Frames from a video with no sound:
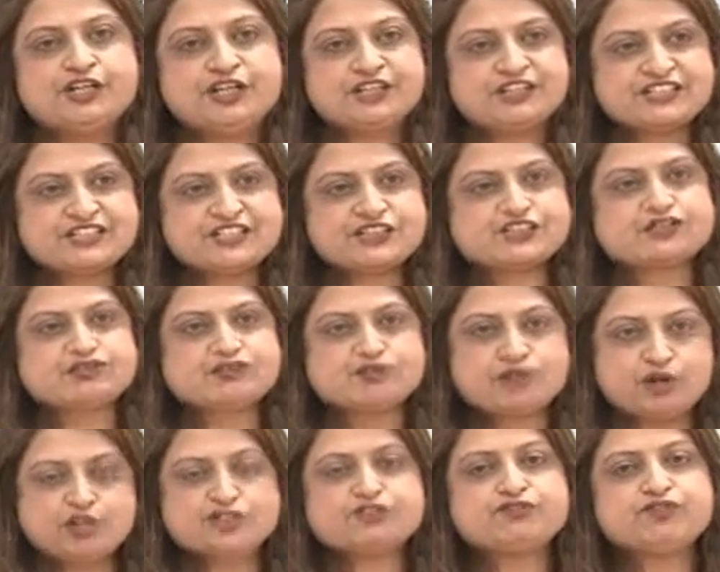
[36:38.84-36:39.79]
It is
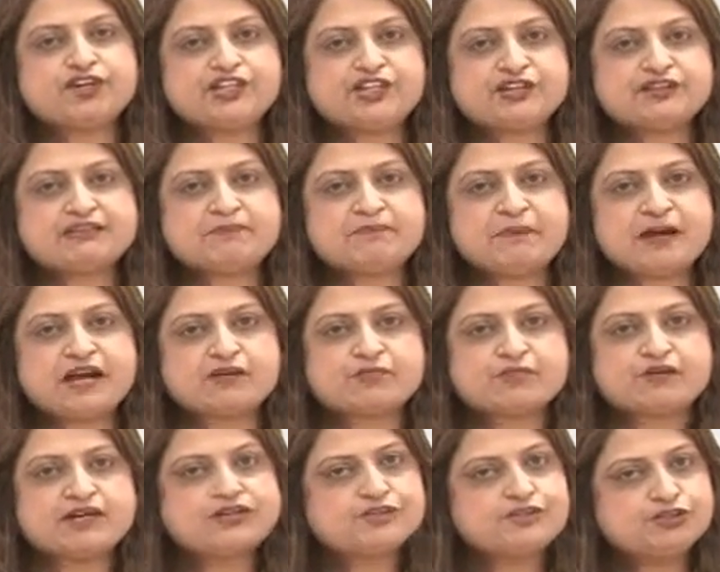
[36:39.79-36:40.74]
not for your
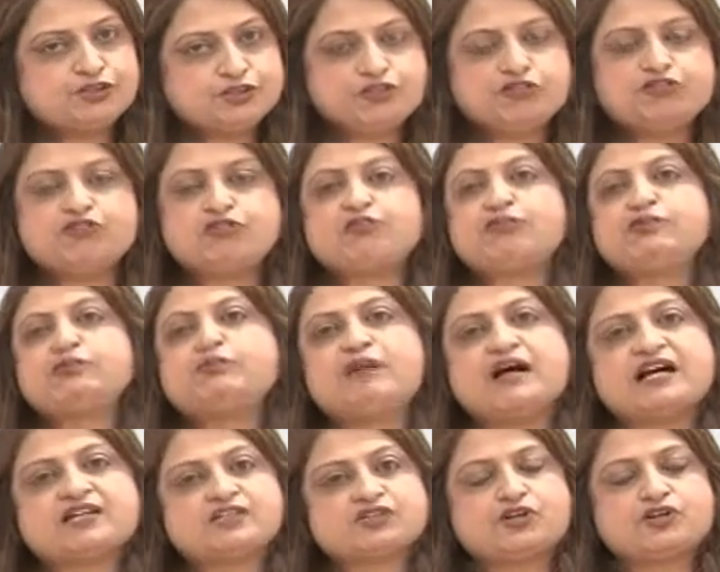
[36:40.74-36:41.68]
department, you
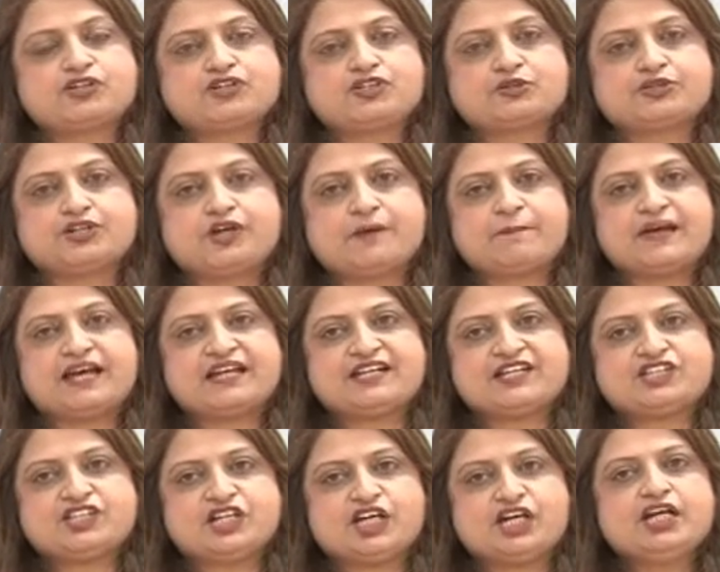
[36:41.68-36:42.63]
pass on to your
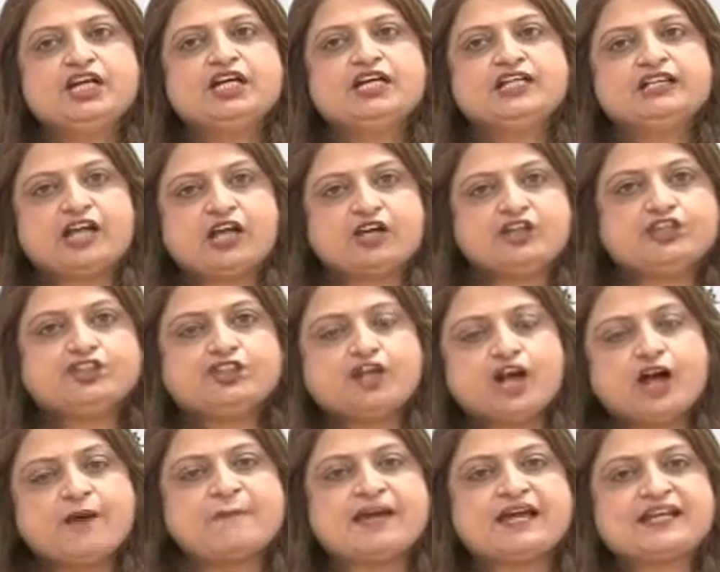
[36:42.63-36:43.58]
manager. Now
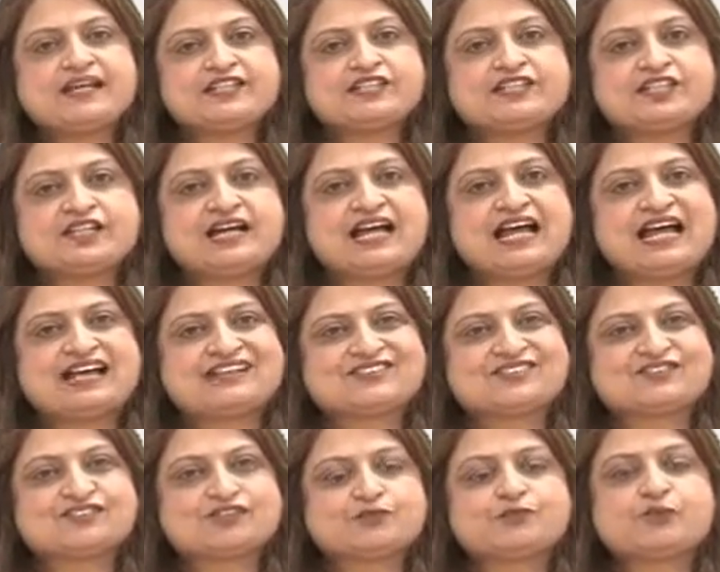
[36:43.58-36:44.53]
your manager
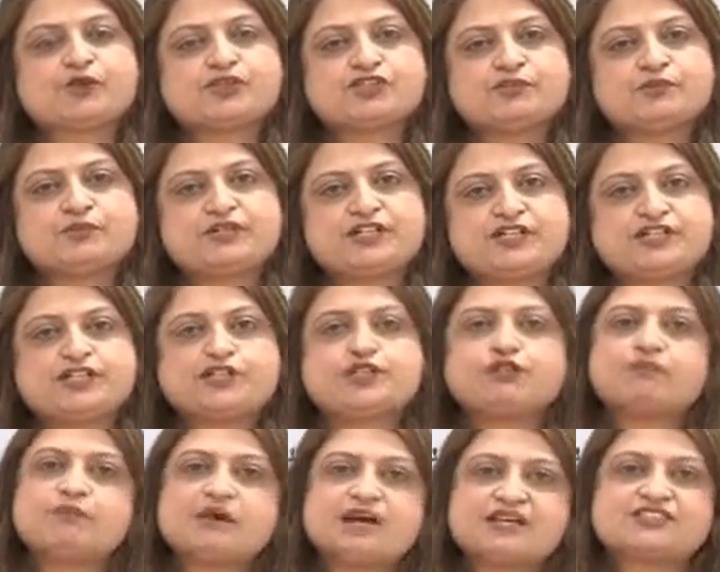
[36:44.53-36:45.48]
has a responsibility
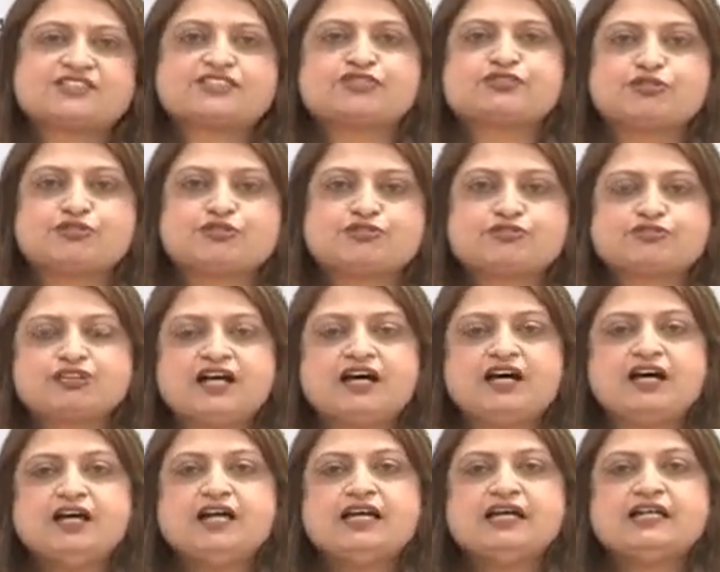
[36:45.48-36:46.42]
to pass it on to
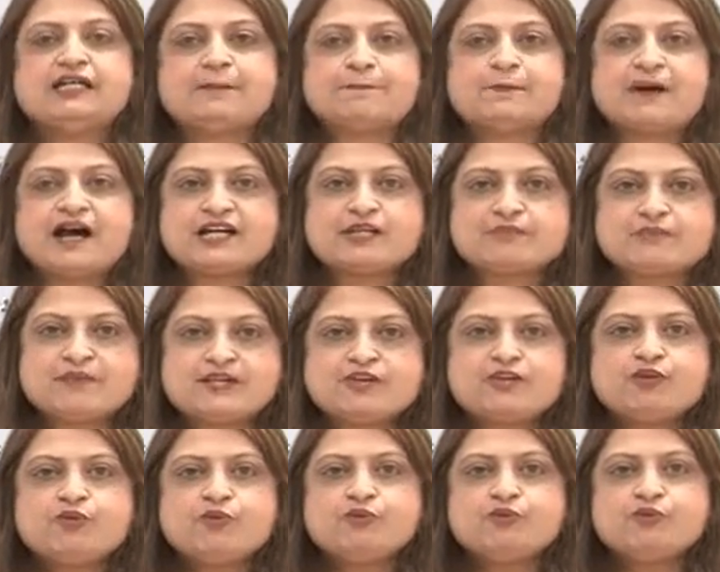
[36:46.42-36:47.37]
the
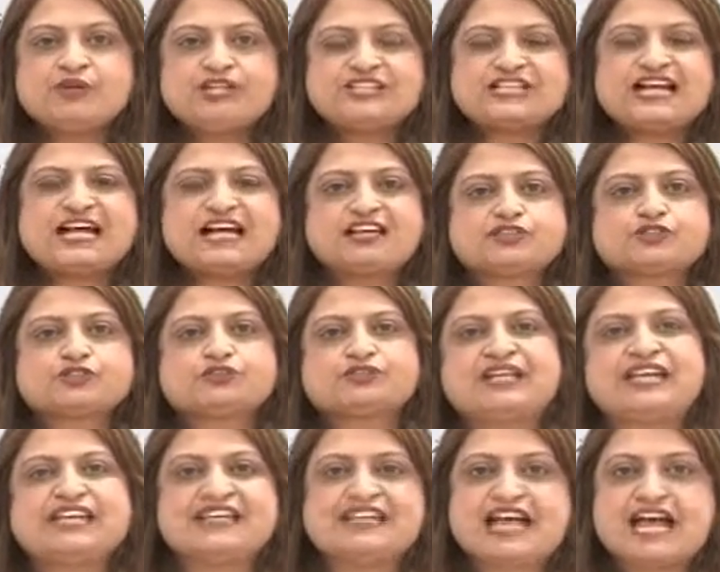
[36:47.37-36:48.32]
department which has to
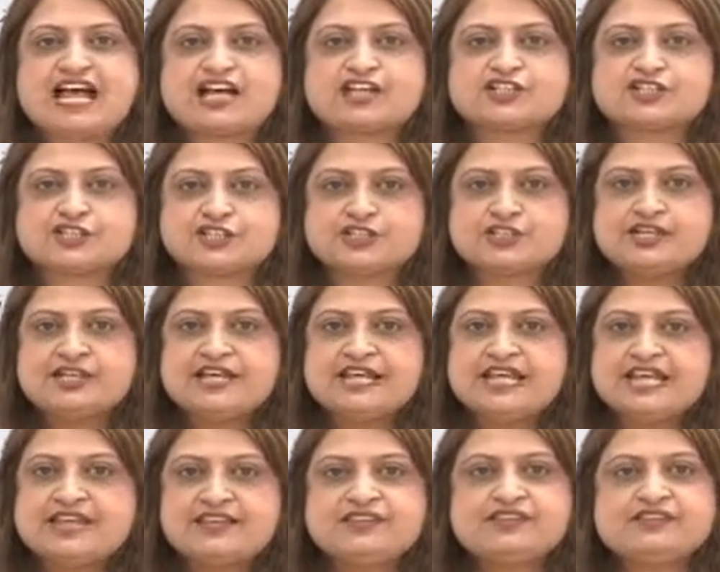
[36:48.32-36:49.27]
take action
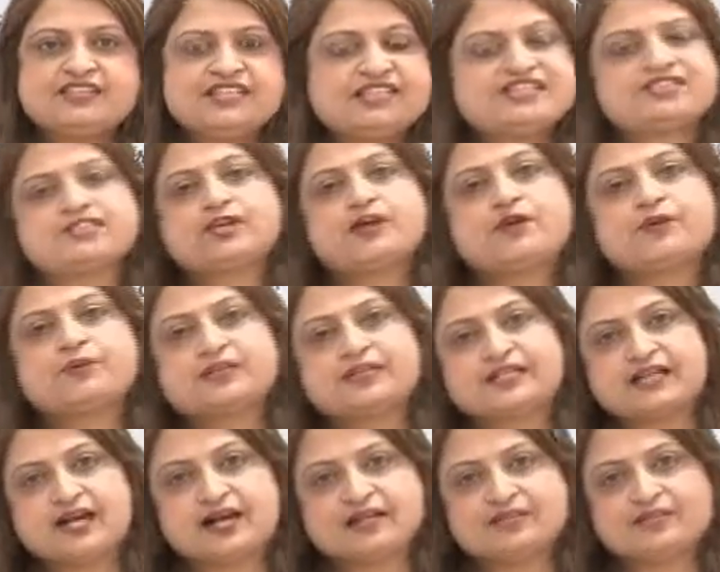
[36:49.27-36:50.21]
in this
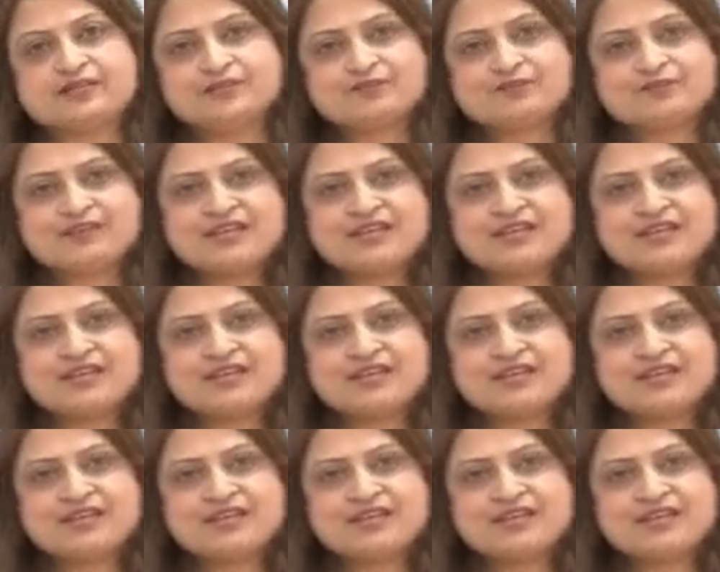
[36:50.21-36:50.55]
regard.